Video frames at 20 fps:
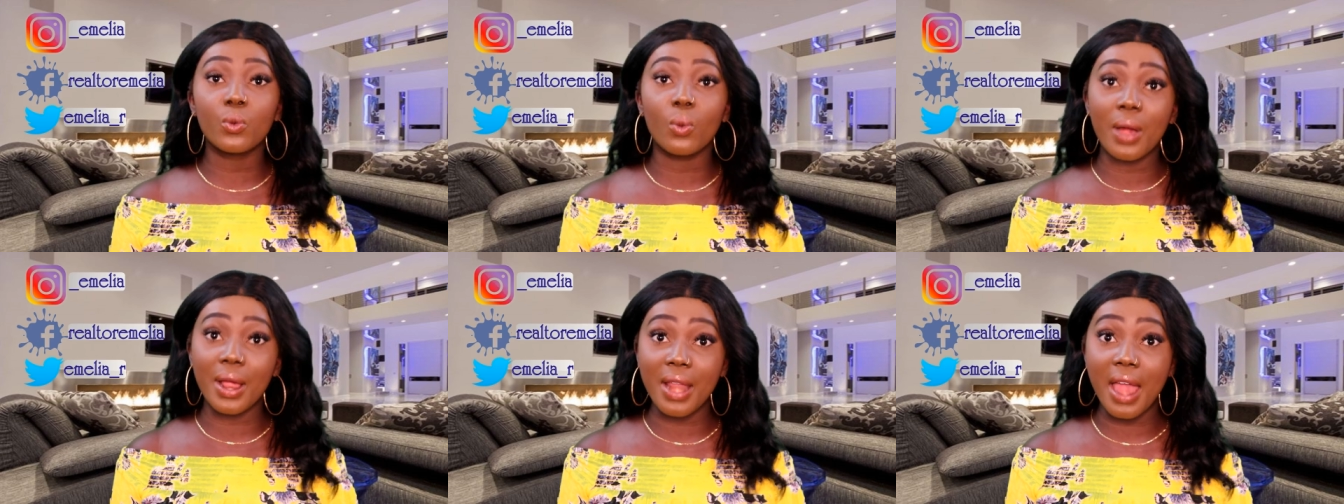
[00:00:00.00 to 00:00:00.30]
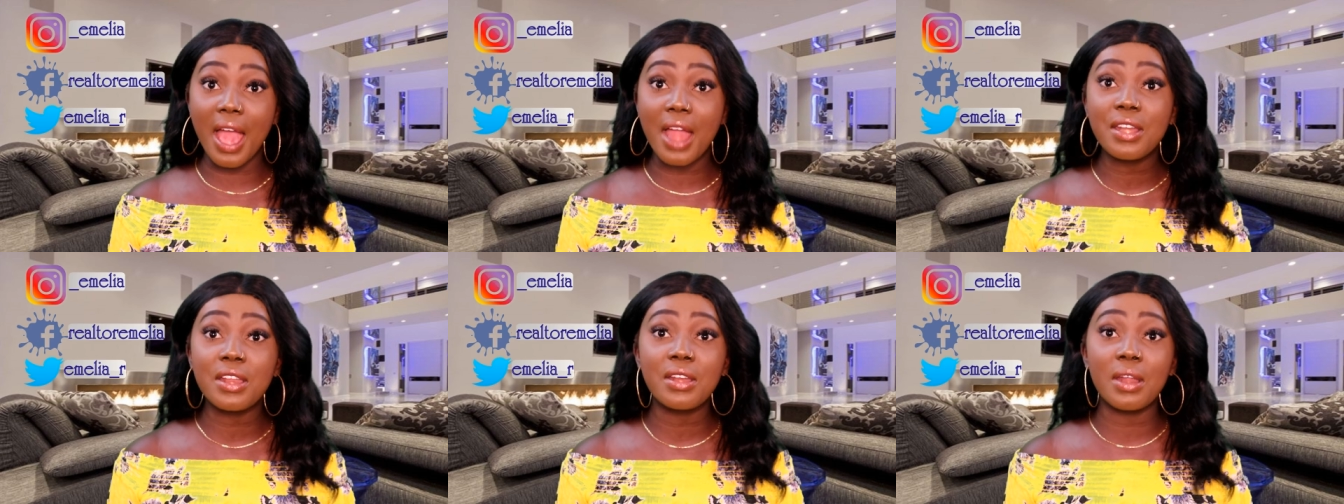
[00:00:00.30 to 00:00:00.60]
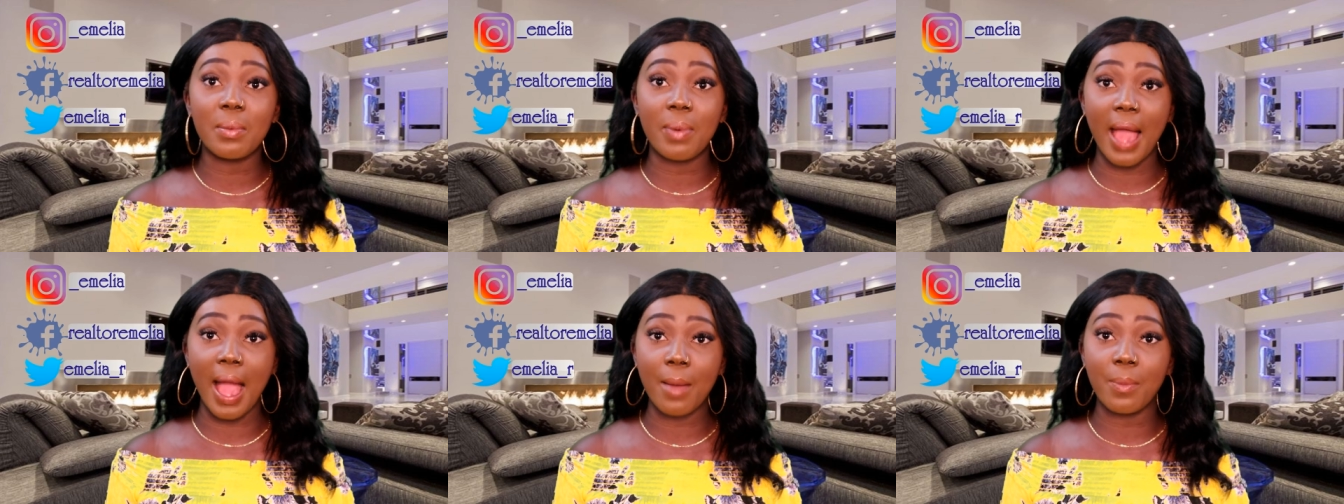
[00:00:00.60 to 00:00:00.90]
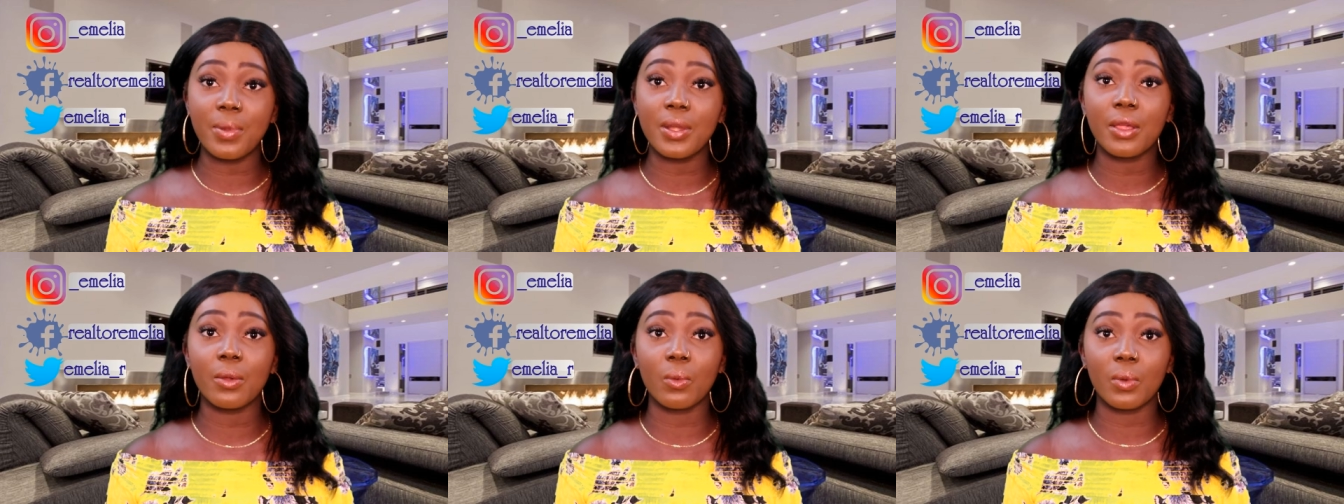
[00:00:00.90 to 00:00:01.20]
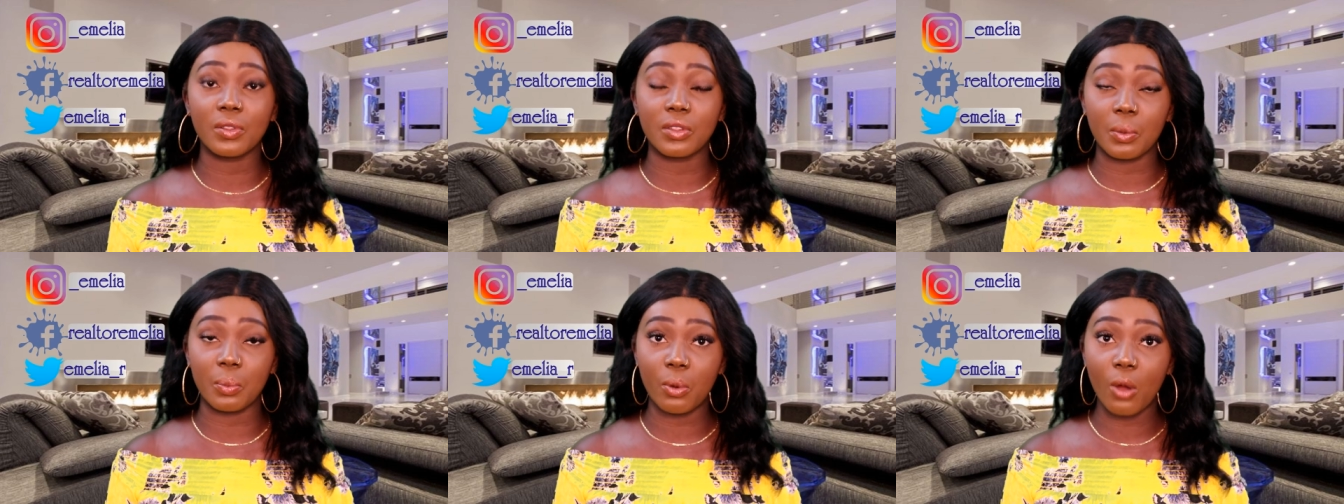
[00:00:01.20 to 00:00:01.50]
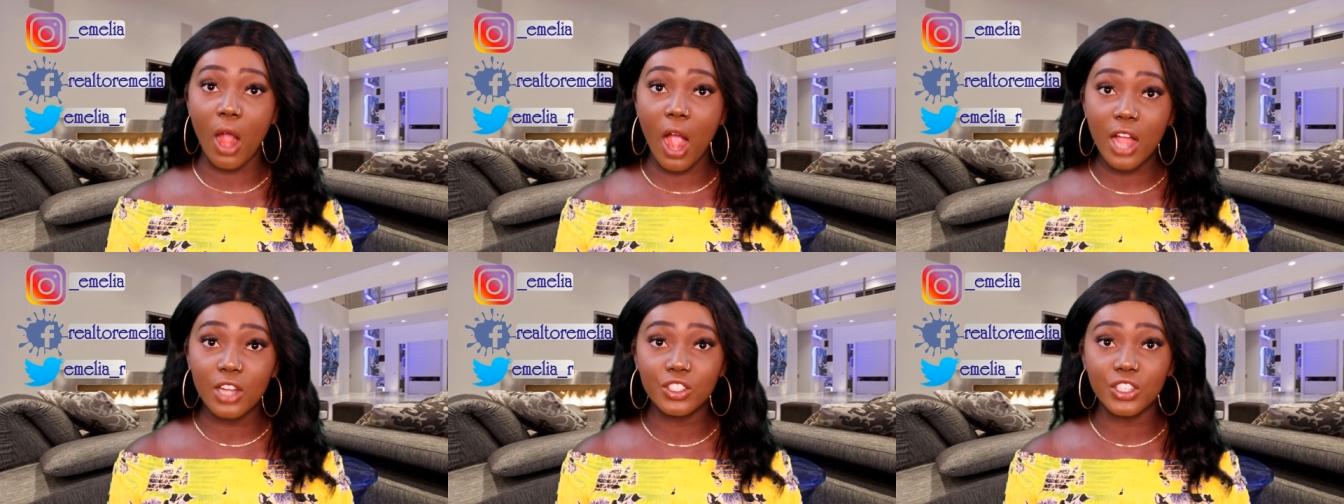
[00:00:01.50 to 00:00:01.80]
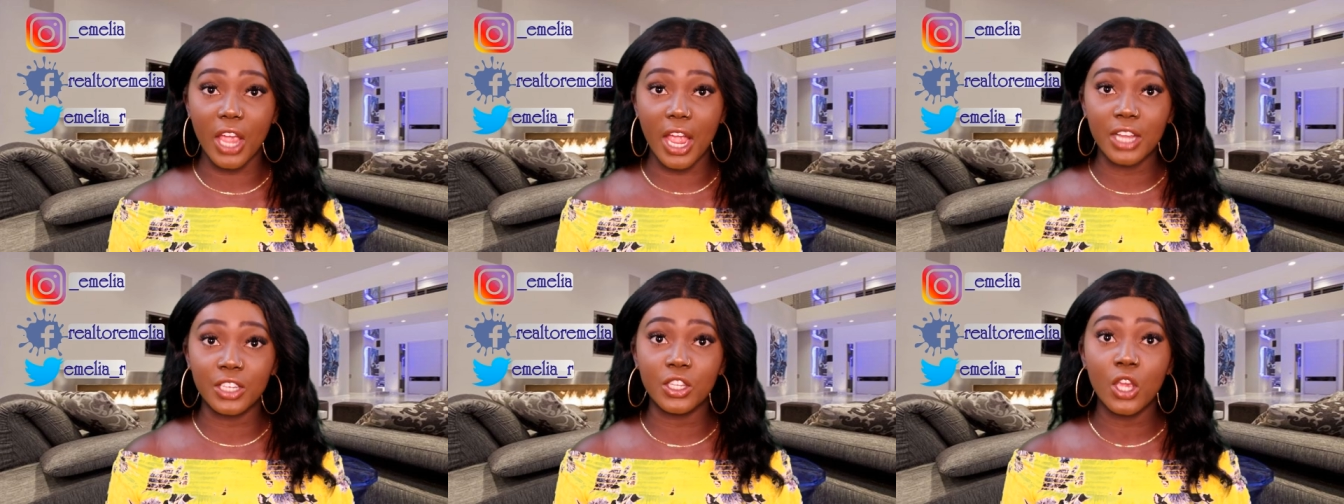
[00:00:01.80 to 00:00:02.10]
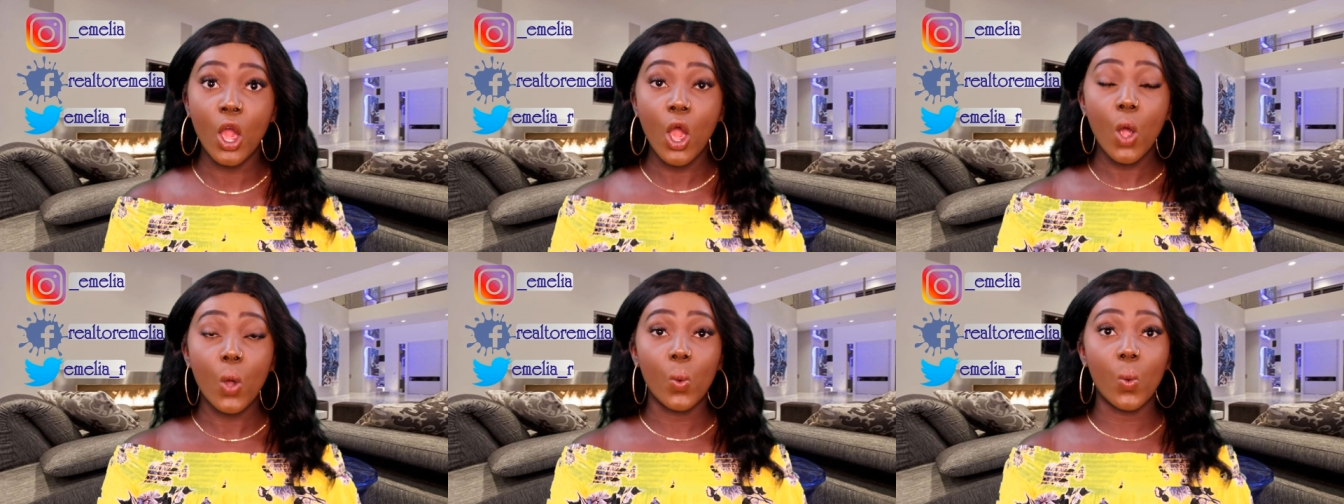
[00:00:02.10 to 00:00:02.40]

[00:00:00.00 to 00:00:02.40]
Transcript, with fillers: What ended up happening with the project